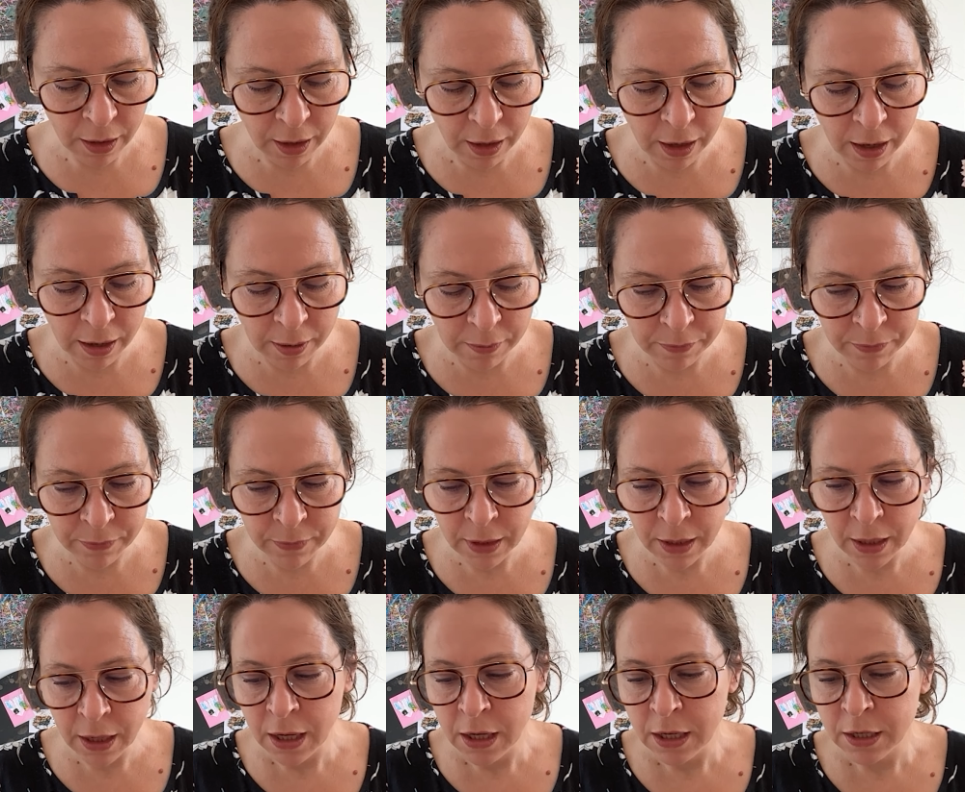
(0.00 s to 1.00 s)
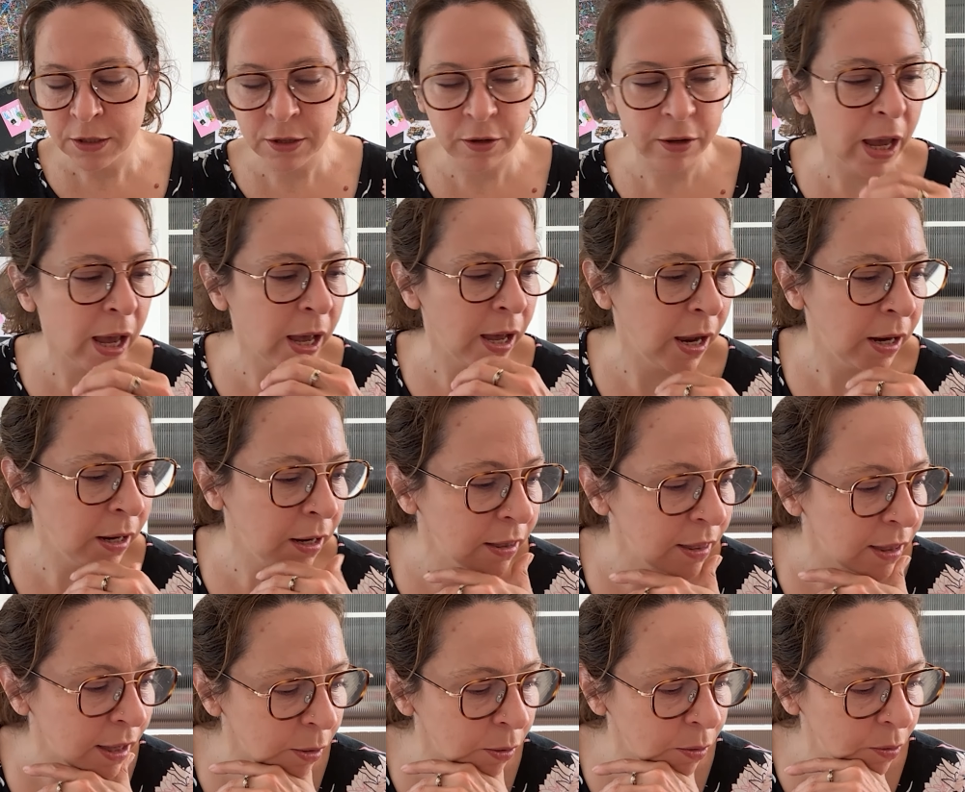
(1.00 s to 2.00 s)
So yeah, and I
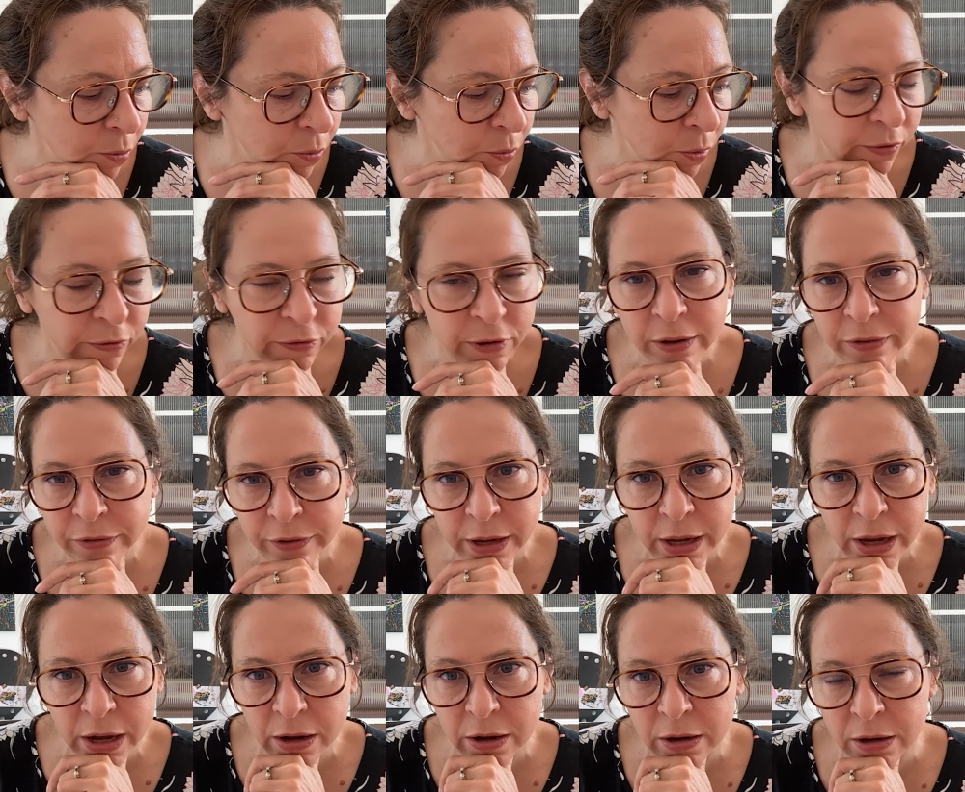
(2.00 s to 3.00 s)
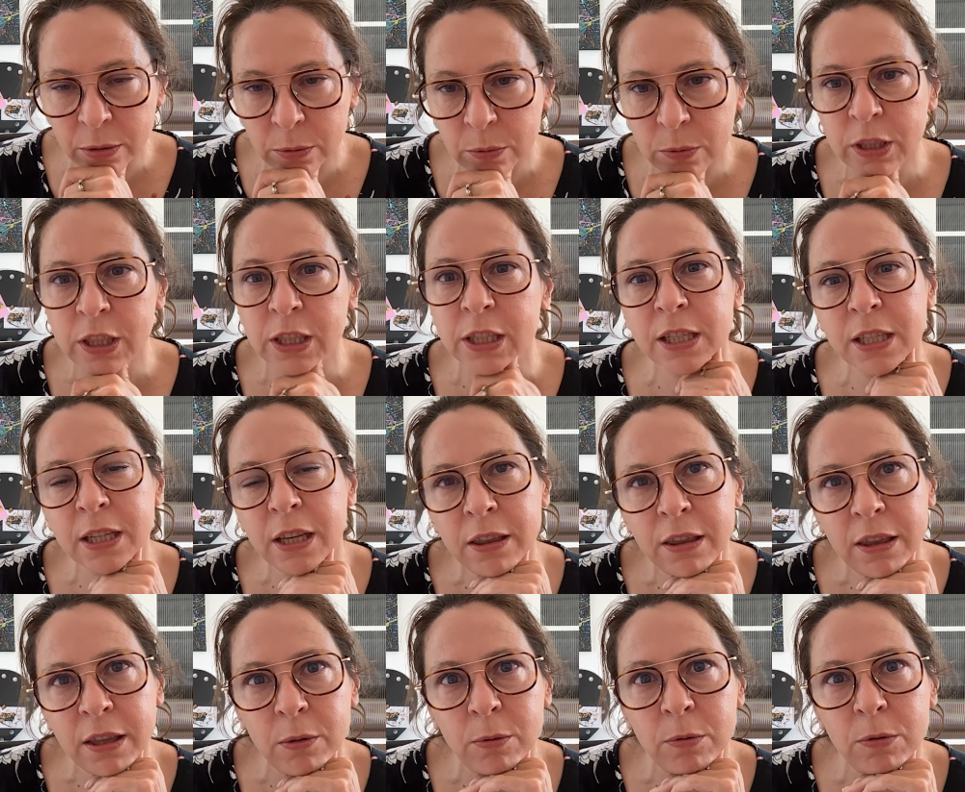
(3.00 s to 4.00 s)
think with fluffy yarn, which is the other
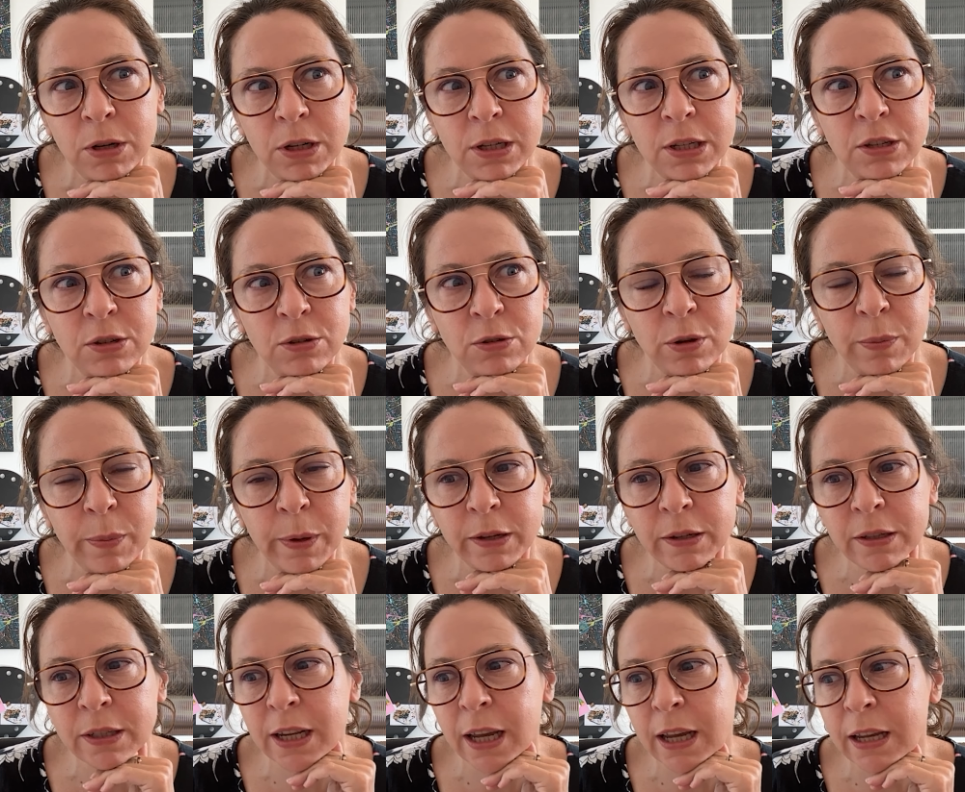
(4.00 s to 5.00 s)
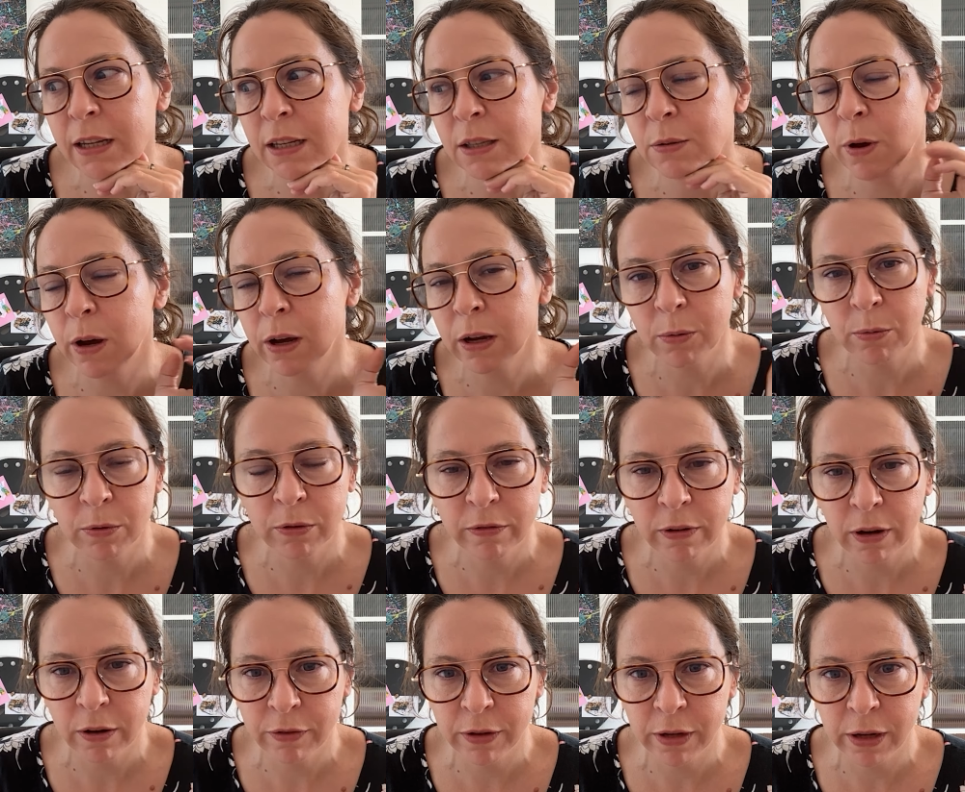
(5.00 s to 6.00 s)
thing I wanted to talk about today, is working with
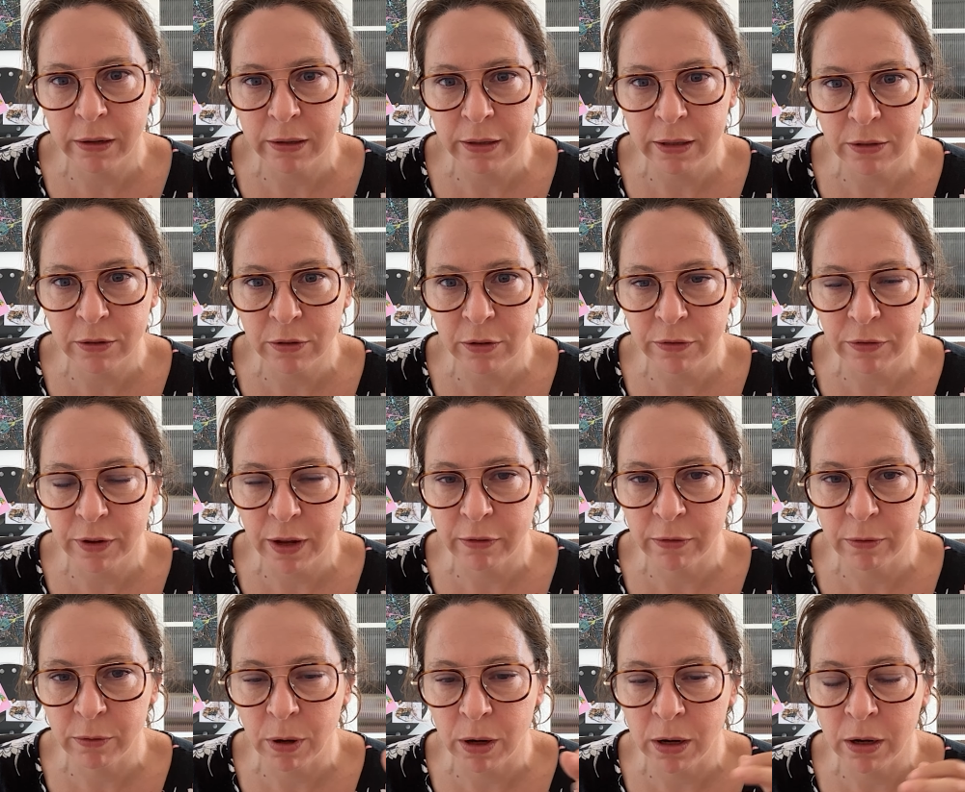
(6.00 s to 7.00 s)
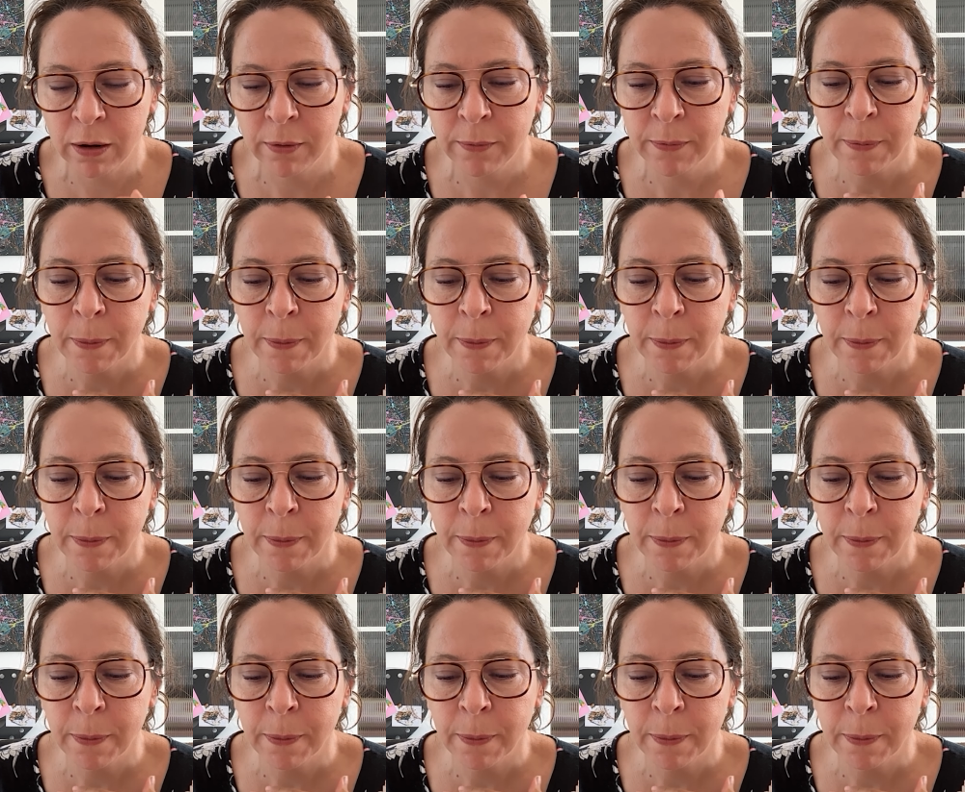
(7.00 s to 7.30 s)
fluffy yarn is not for everyone.